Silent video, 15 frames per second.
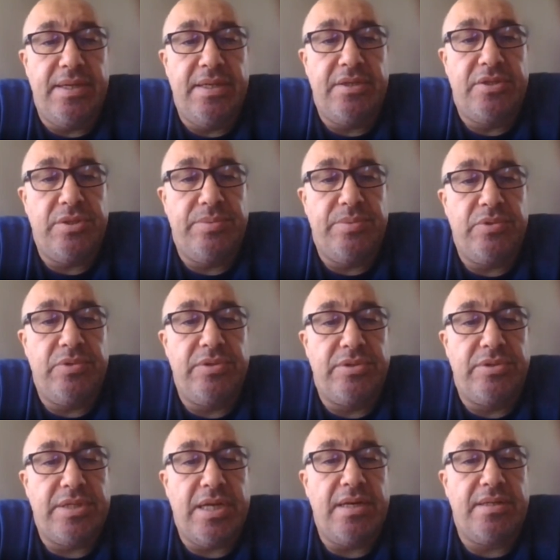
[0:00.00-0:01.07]
entrepreneur
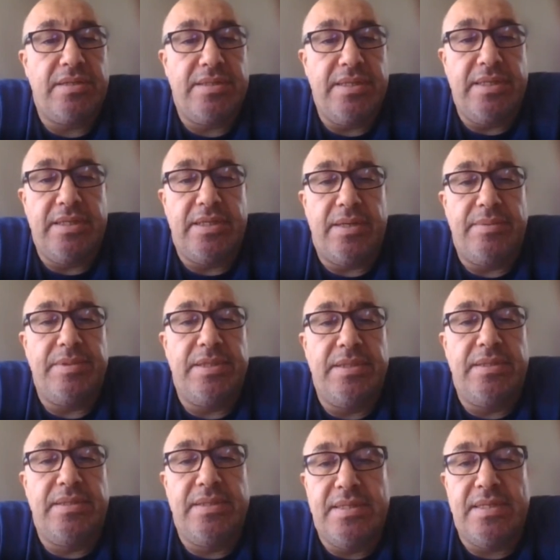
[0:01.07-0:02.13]
target income
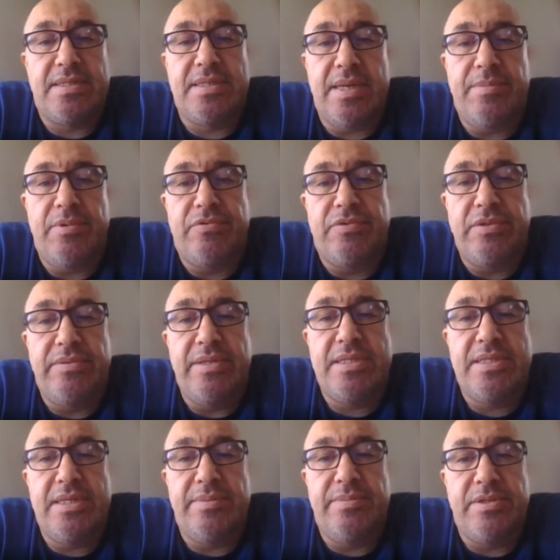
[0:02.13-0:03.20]
is the sum of the
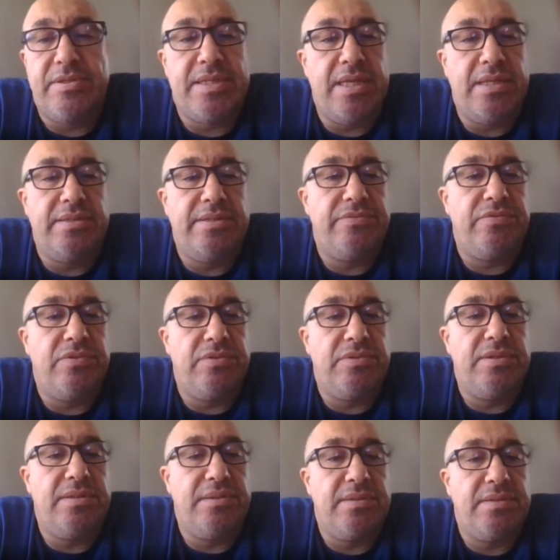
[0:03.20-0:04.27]
reasonable salary for
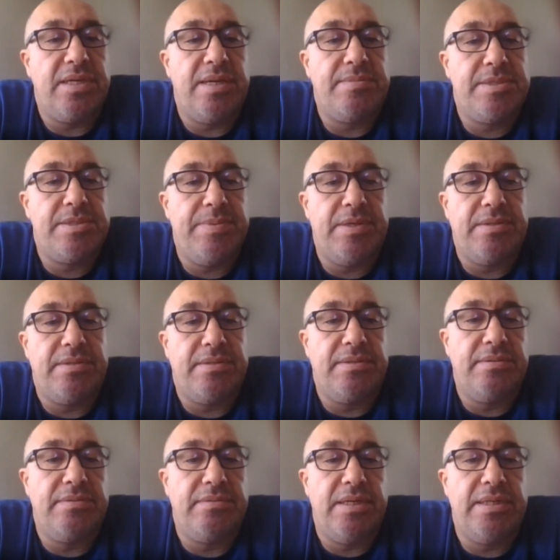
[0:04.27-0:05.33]
the time spent
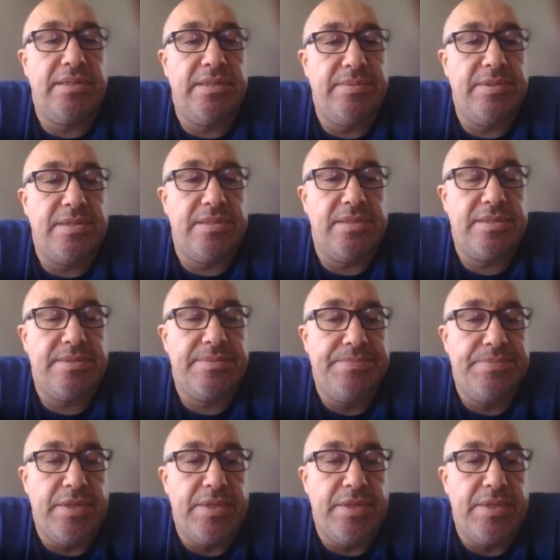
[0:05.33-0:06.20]
running the business.